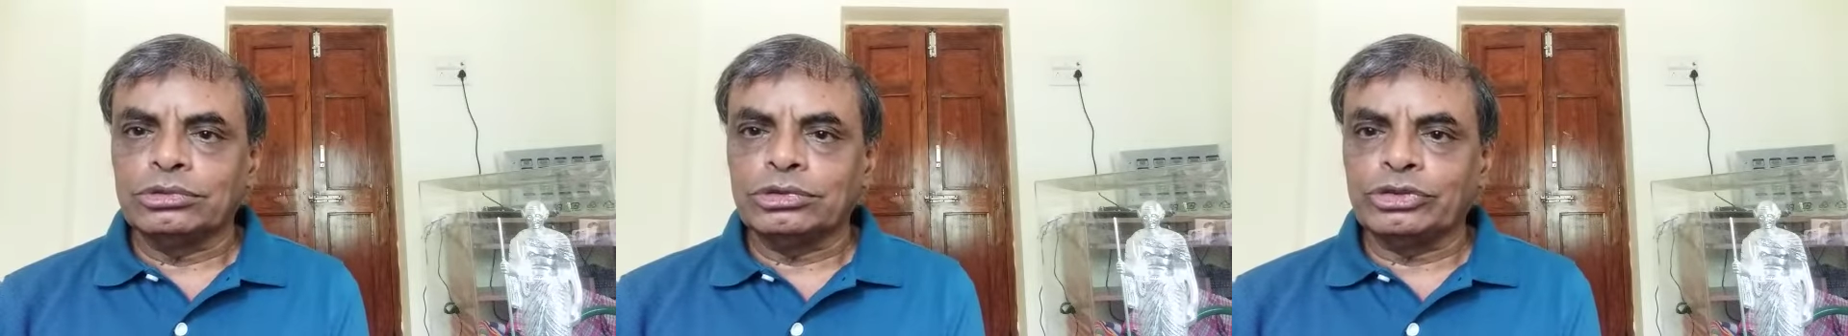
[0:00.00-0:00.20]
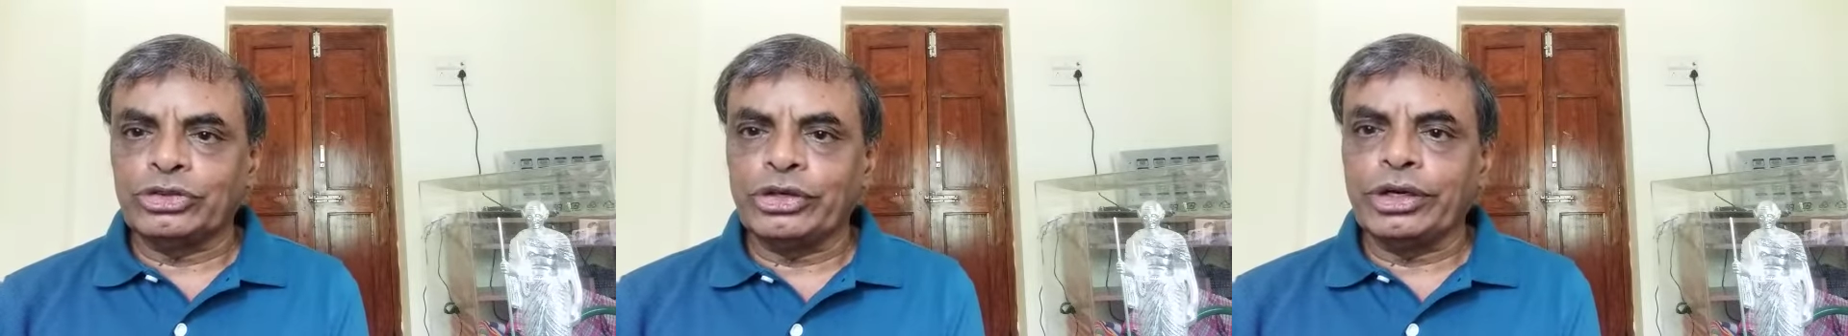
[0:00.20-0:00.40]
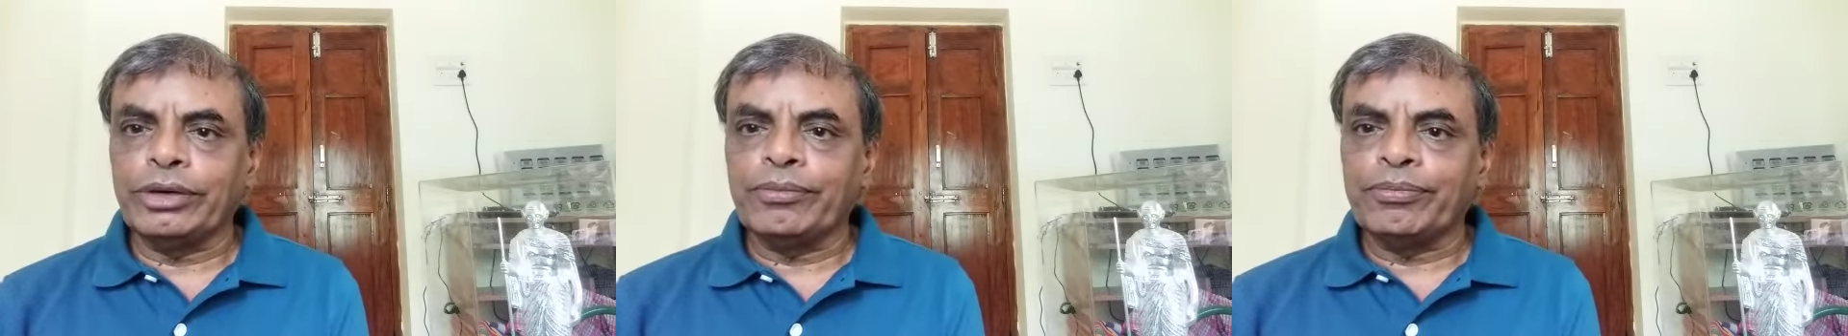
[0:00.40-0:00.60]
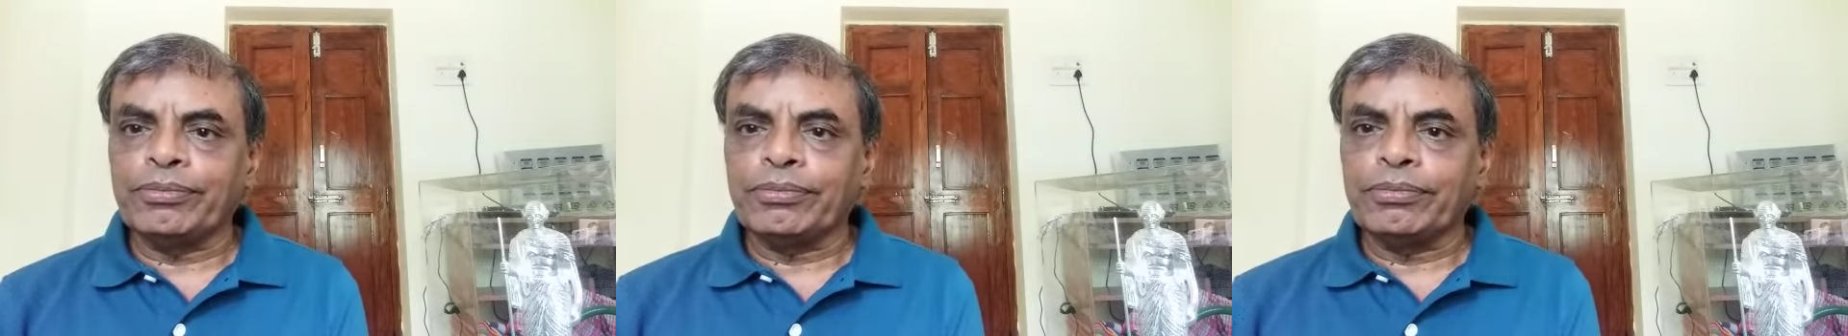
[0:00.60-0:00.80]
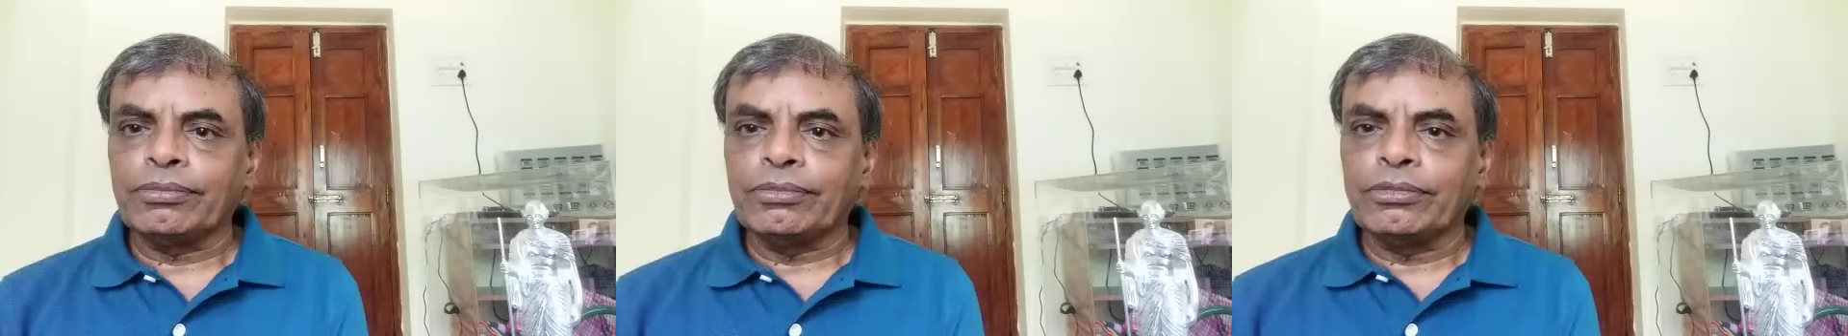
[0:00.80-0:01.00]
Stay
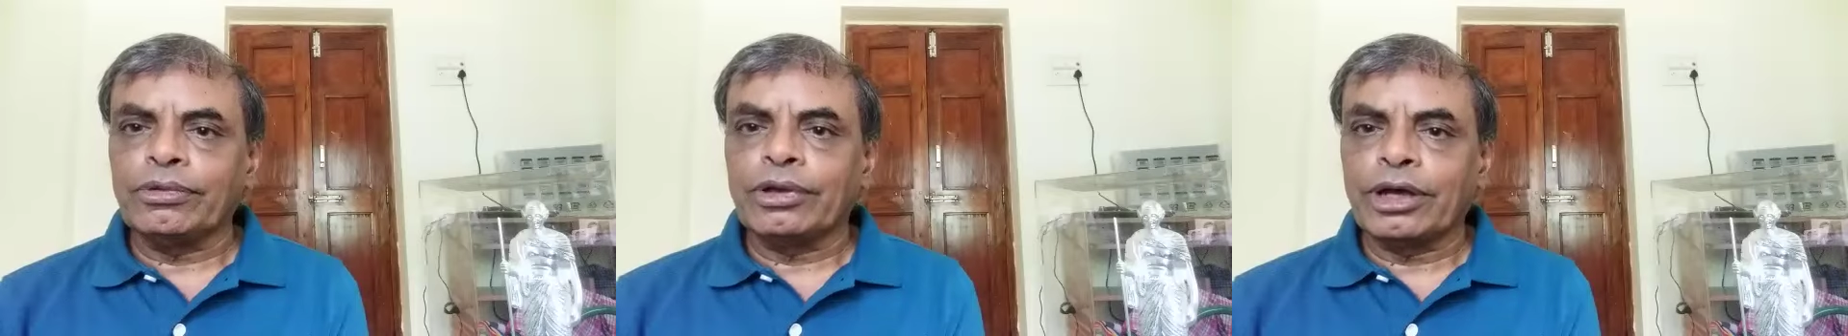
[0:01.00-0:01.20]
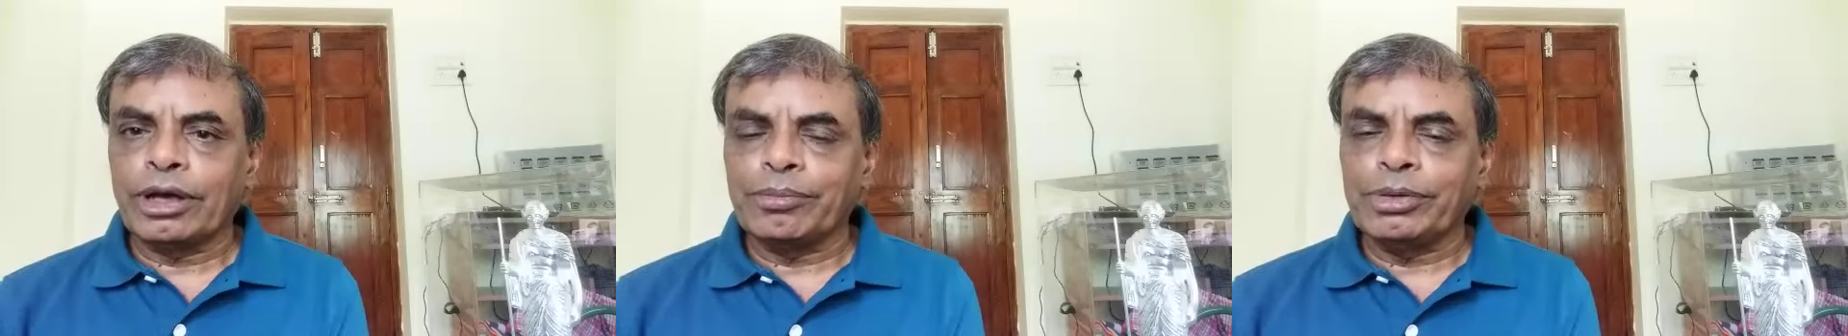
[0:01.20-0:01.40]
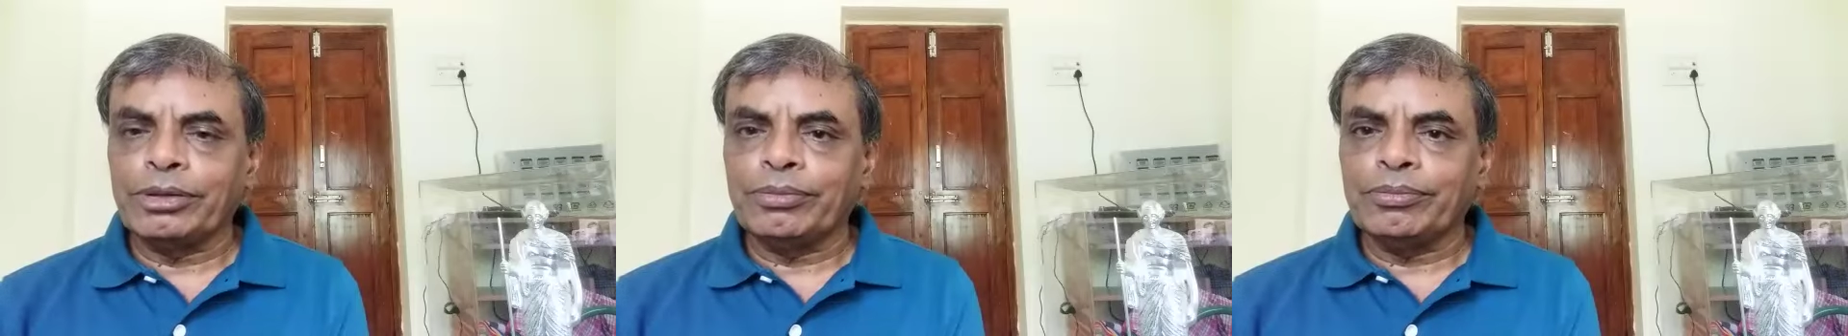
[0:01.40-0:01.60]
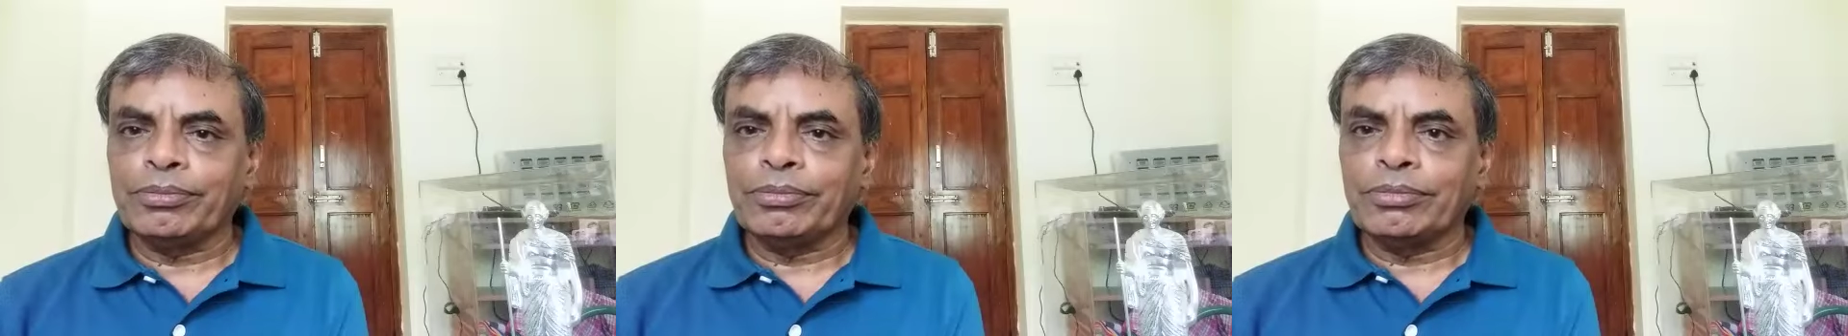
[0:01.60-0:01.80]
happy,